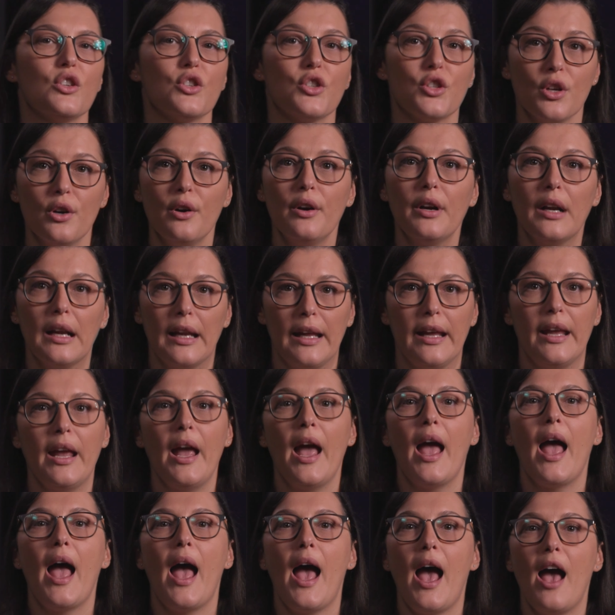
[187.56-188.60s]
Surely,
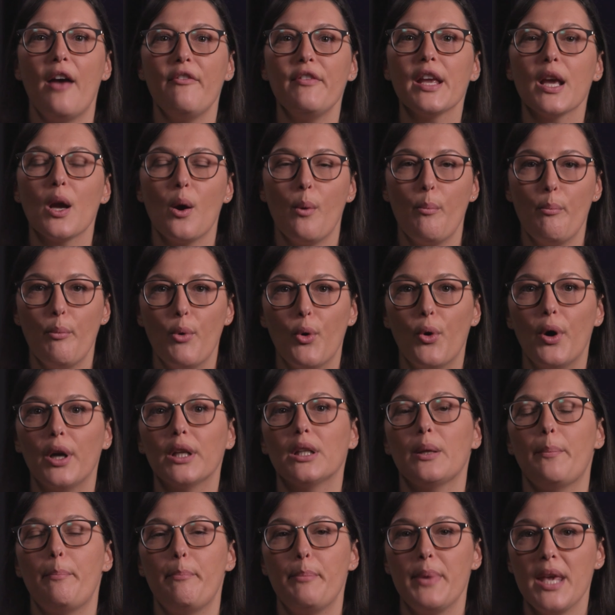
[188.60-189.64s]
having on
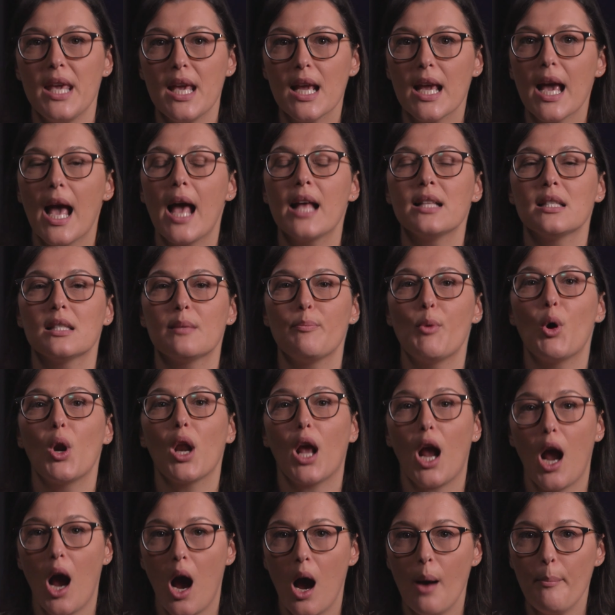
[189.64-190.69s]
board big and small
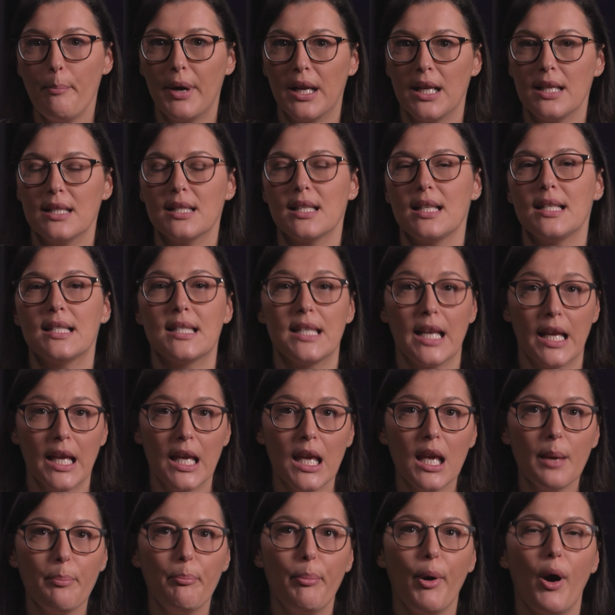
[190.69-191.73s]
companies is the
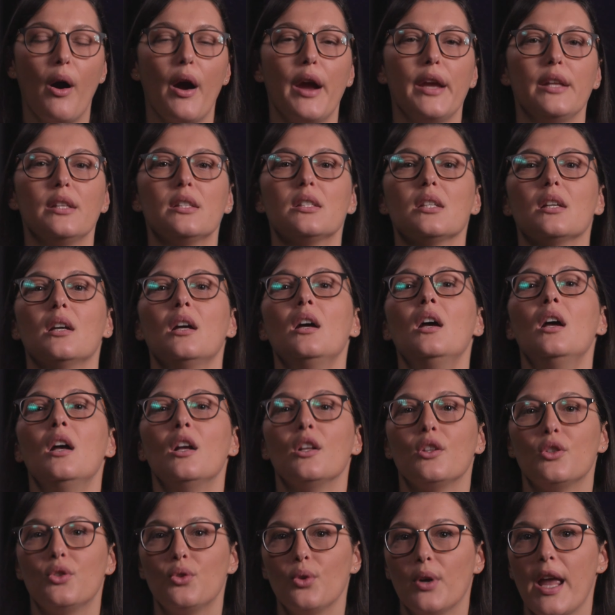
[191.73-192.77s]
key point
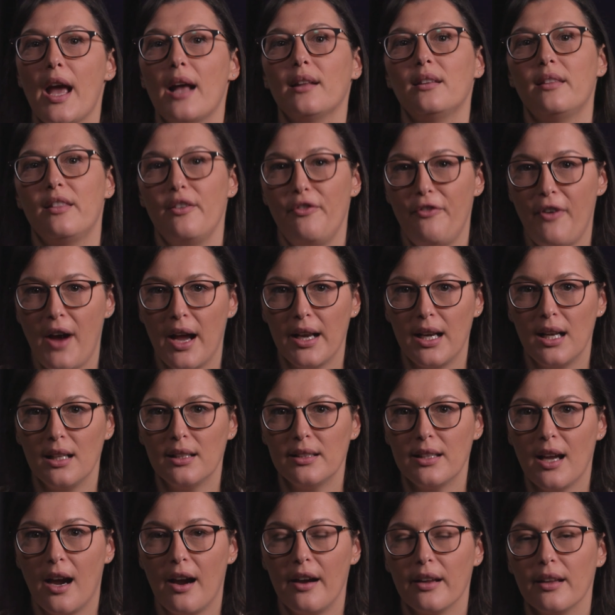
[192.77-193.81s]
to get the final
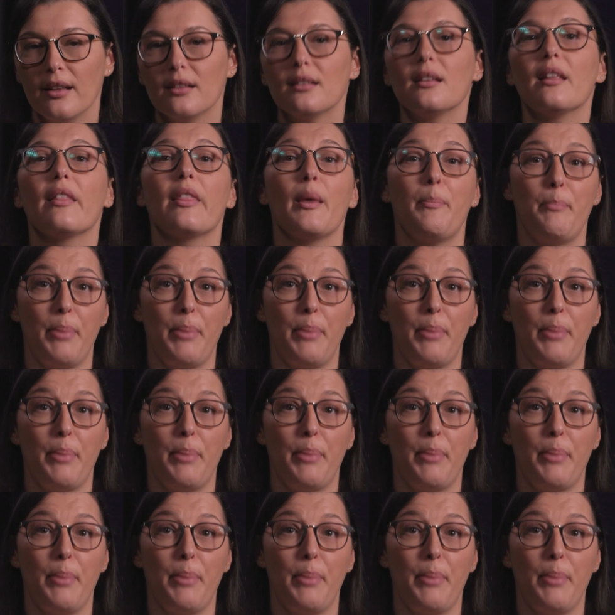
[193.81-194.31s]
target, the